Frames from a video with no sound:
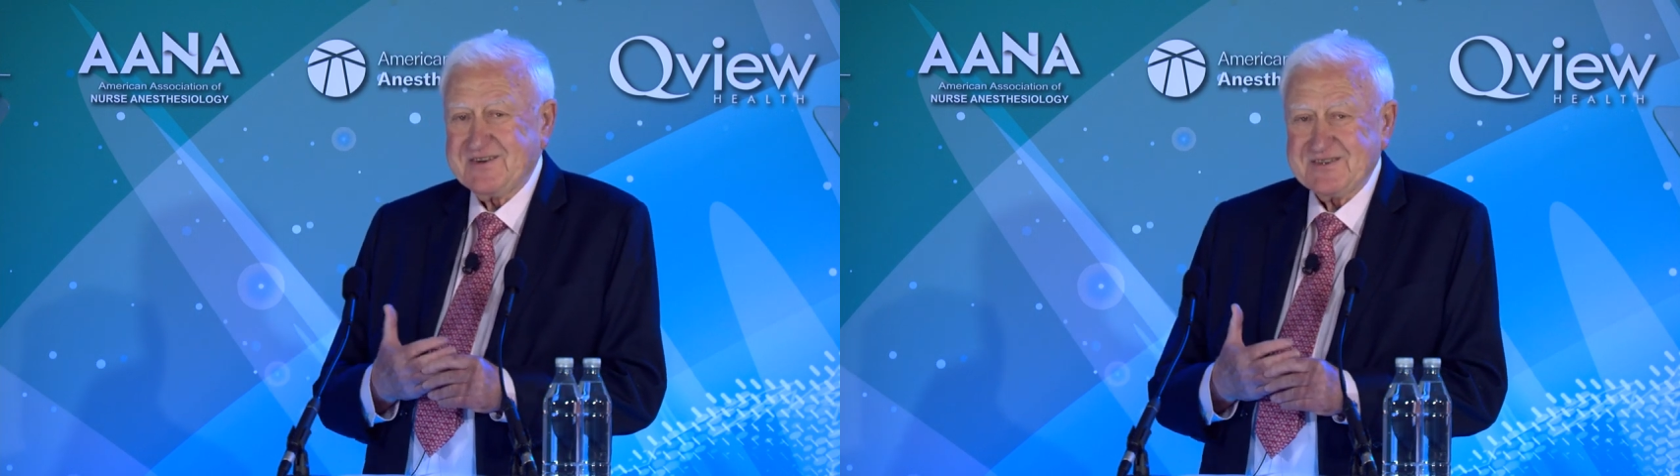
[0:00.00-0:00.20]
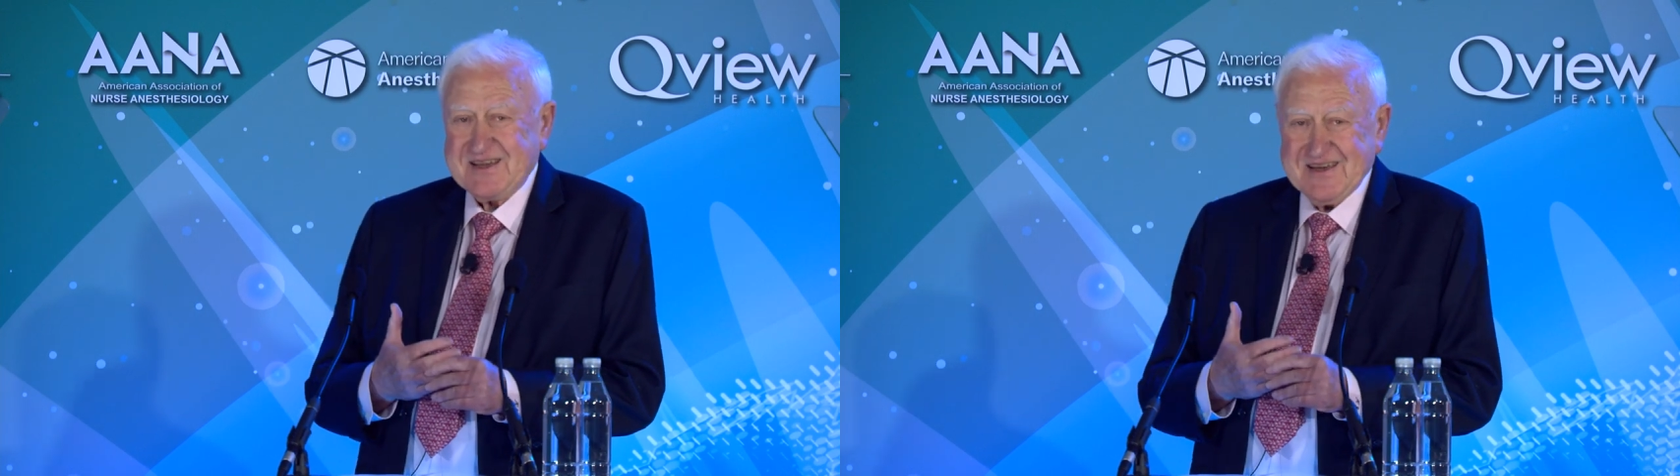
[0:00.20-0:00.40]

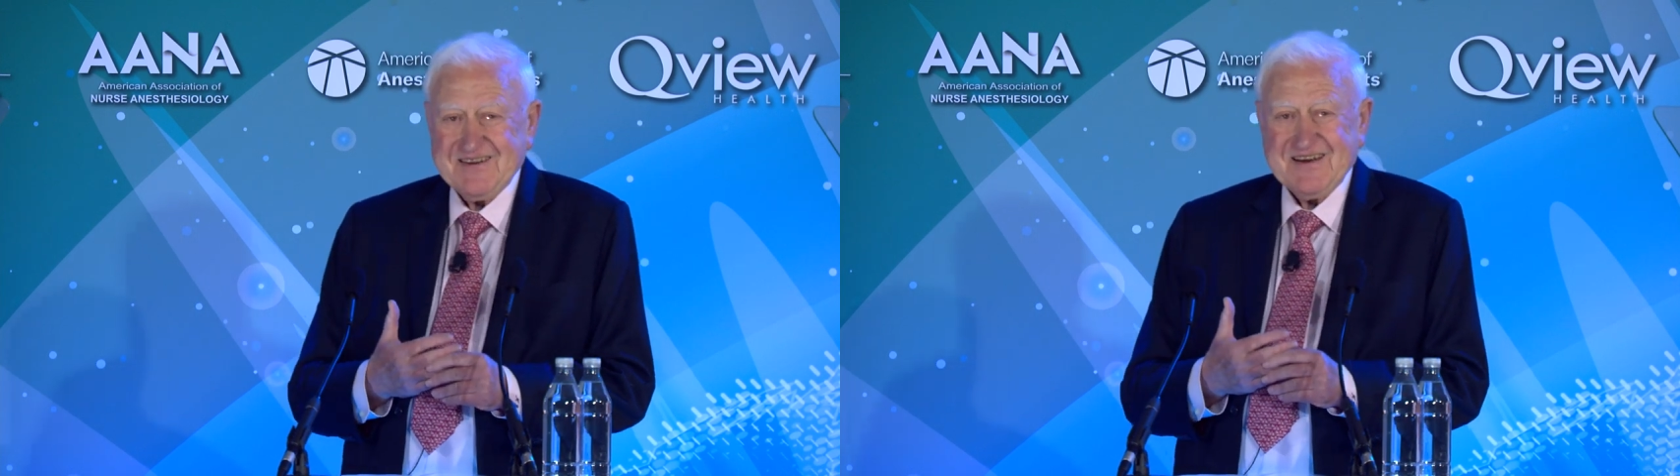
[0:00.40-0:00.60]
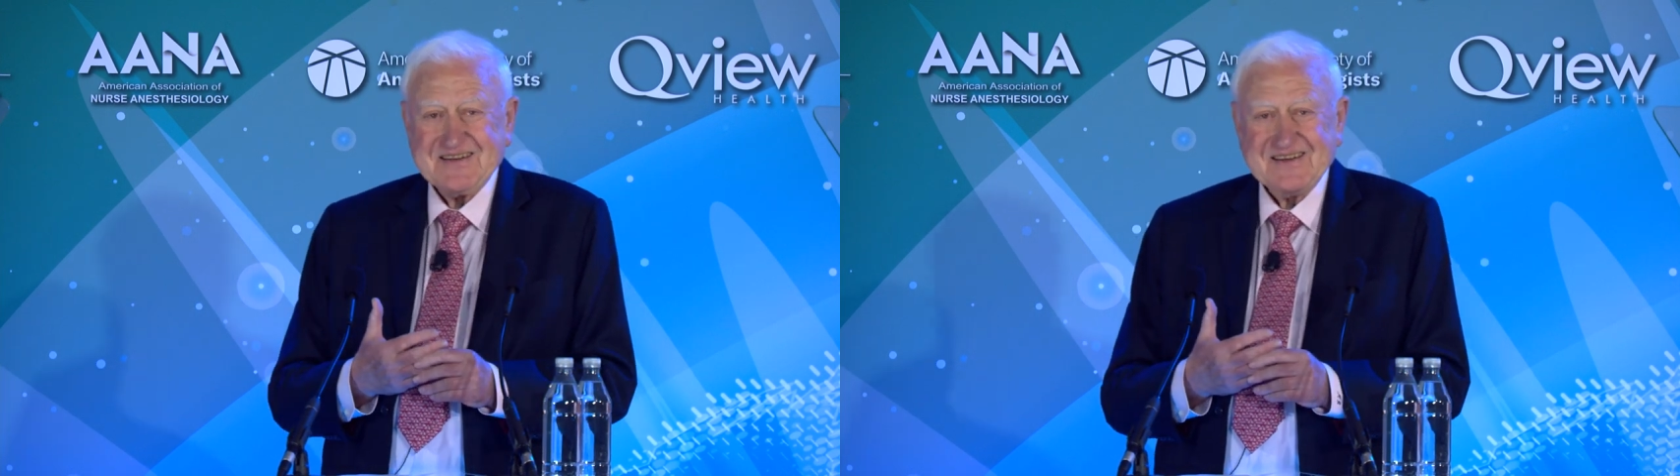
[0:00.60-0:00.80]
who's
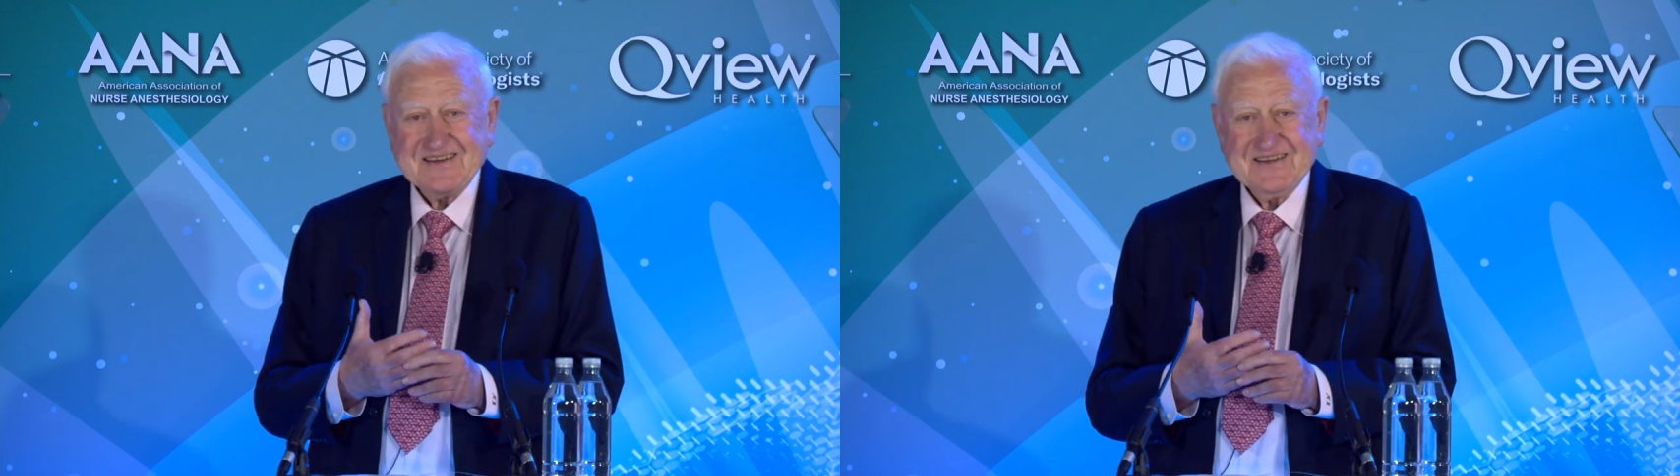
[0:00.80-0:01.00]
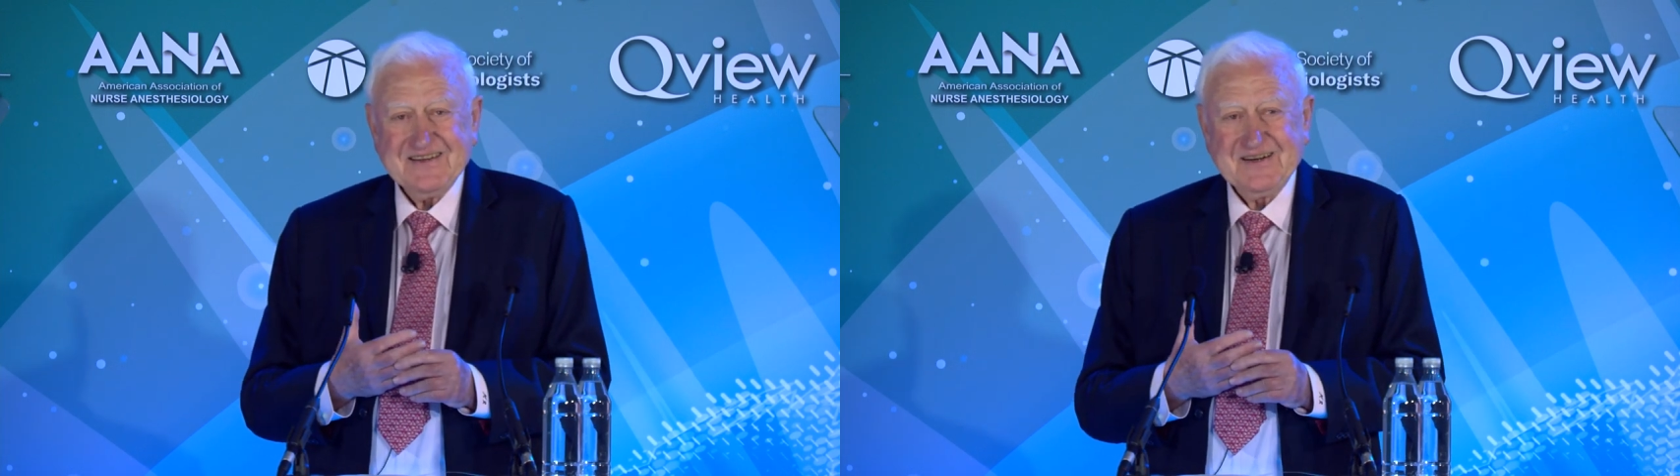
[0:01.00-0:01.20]
here
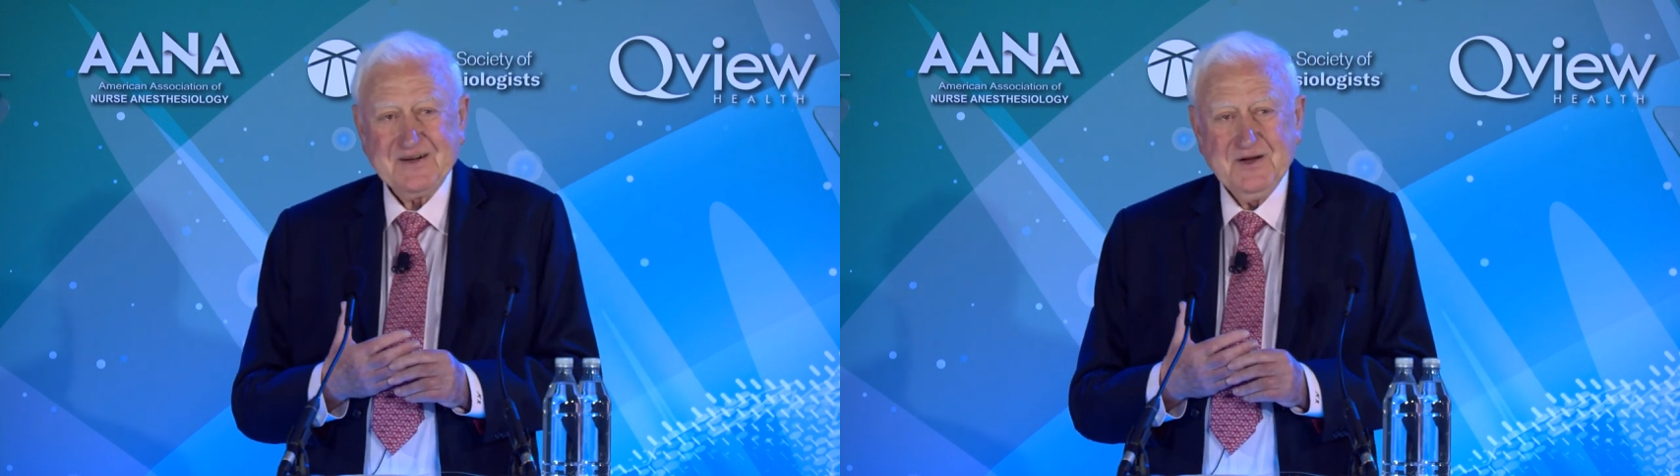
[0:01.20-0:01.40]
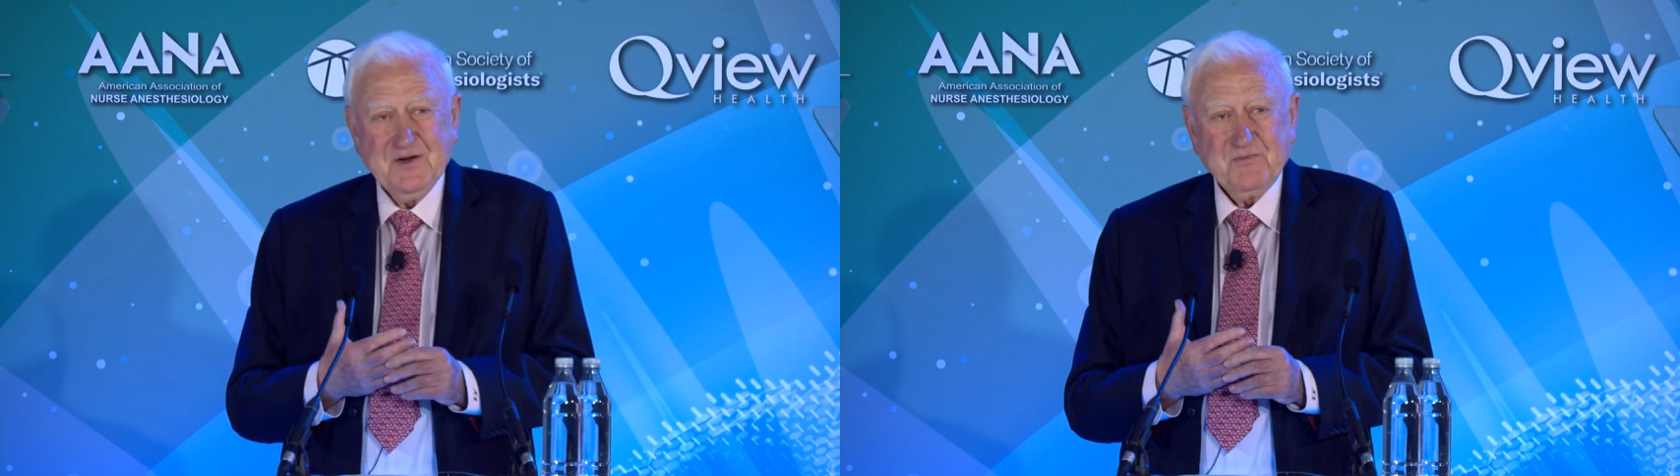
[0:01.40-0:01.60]
actually, uh,